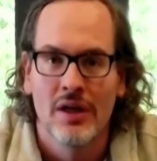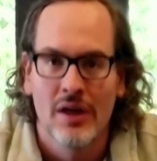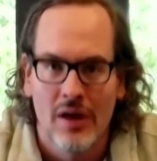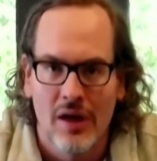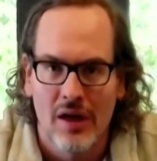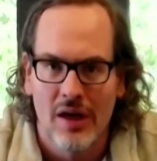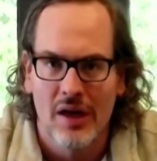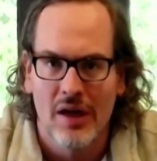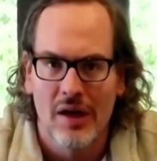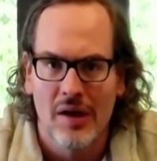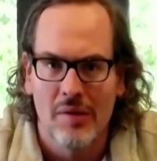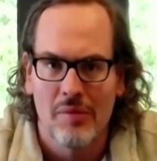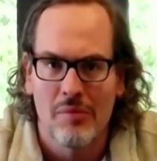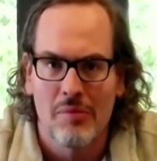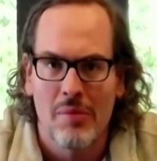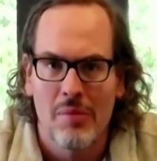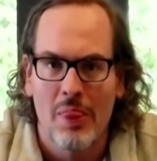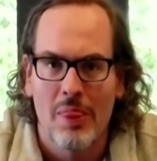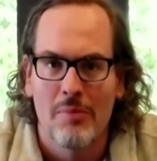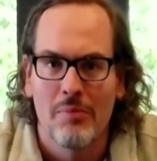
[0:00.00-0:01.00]

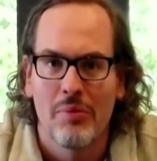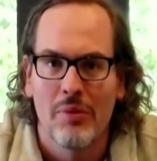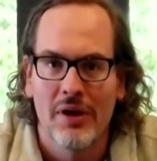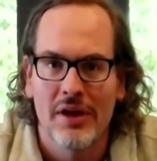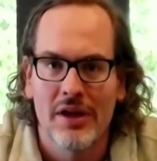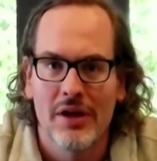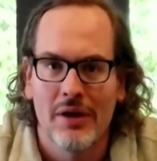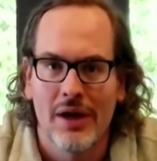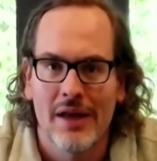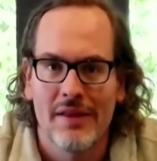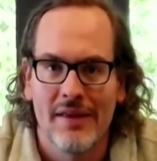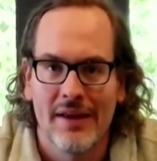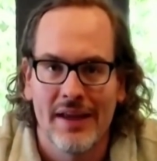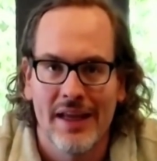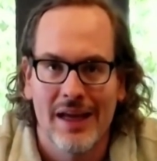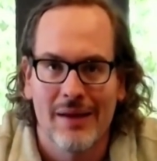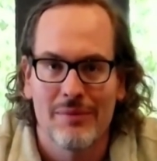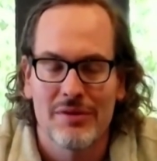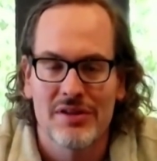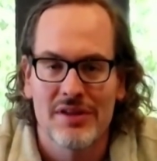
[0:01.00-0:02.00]
But you know, I think
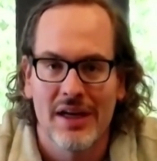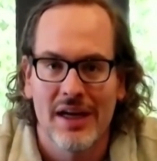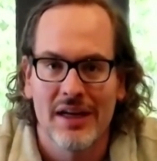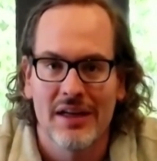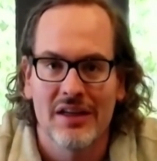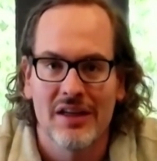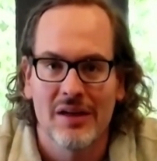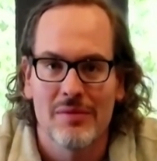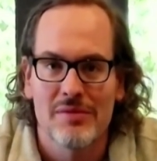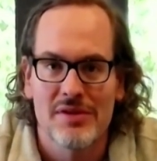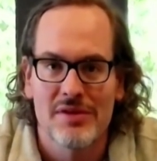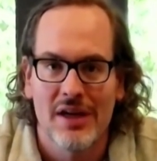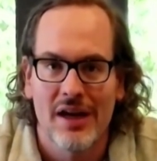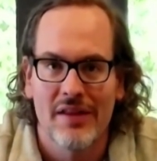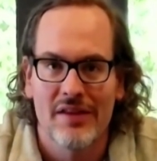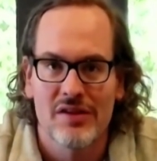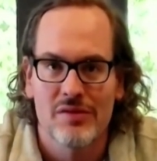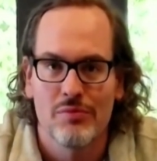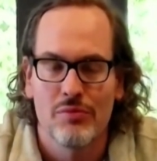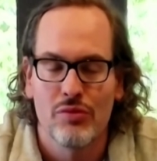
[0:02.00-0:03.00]
Amazon comes out of
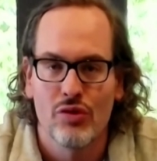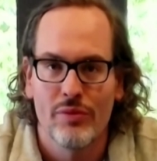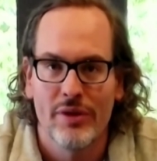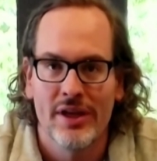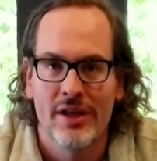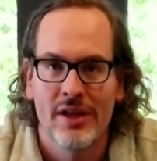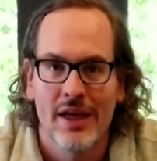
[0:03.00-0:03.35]
this booming,